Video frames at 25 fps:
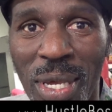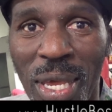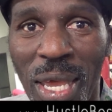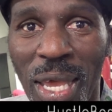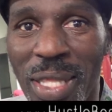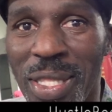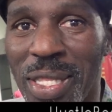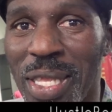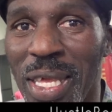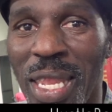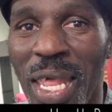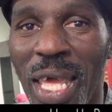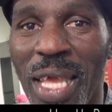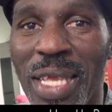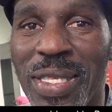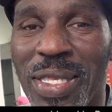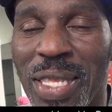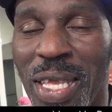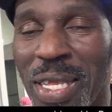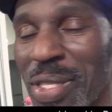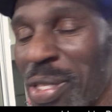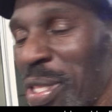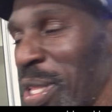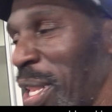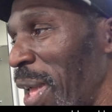Until
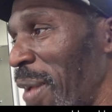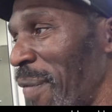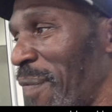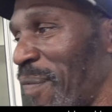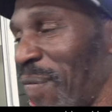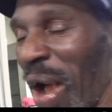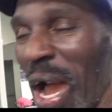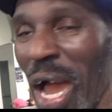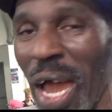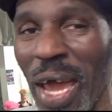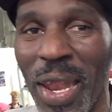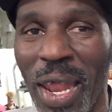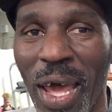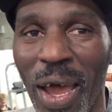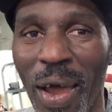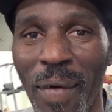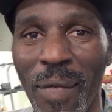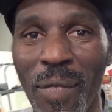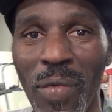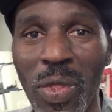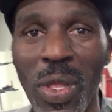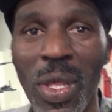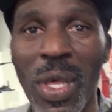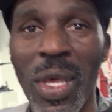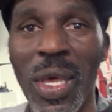they find out,
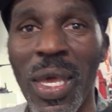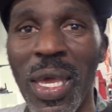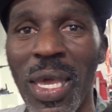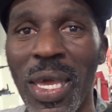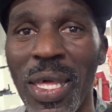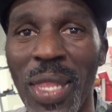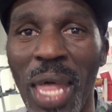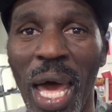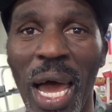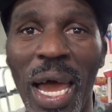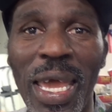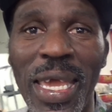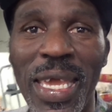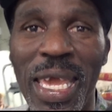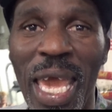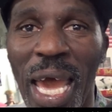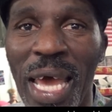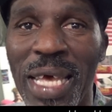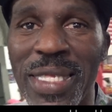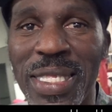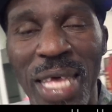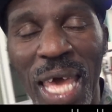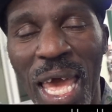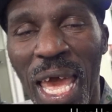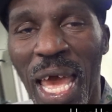now he got
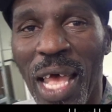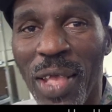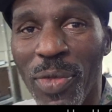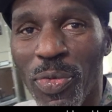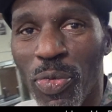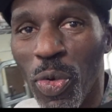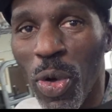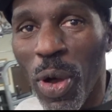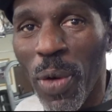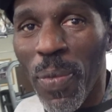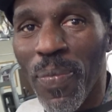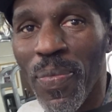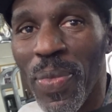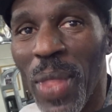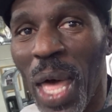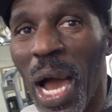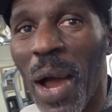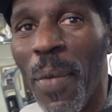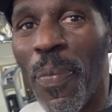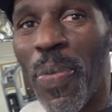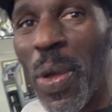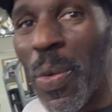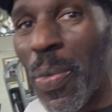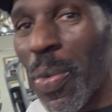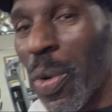his ass whooped,
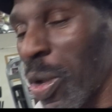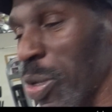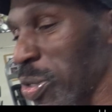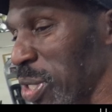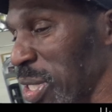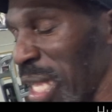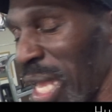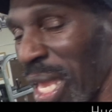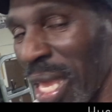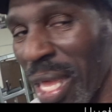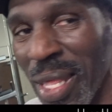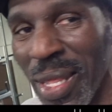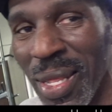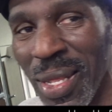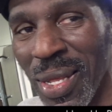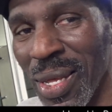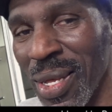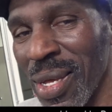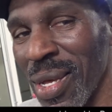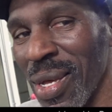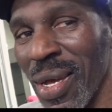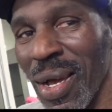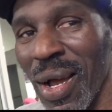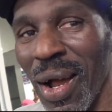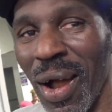now people are saying,
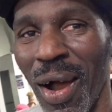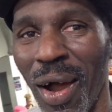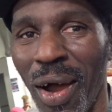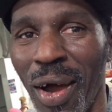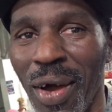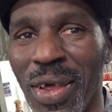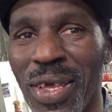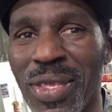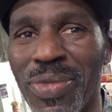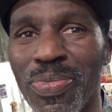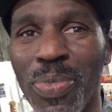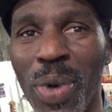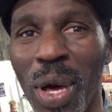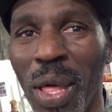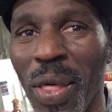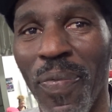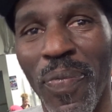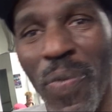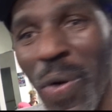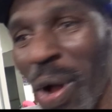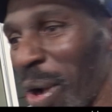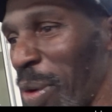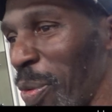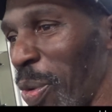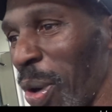oh, this
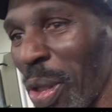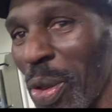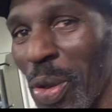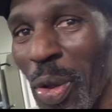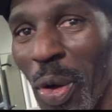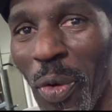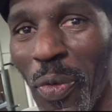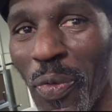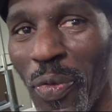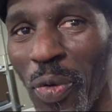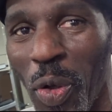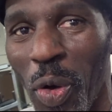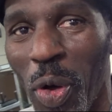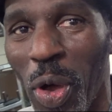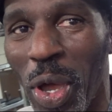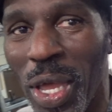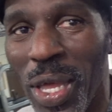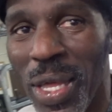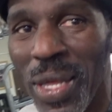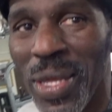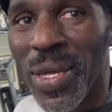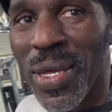motherfucker wasn't no Floyd.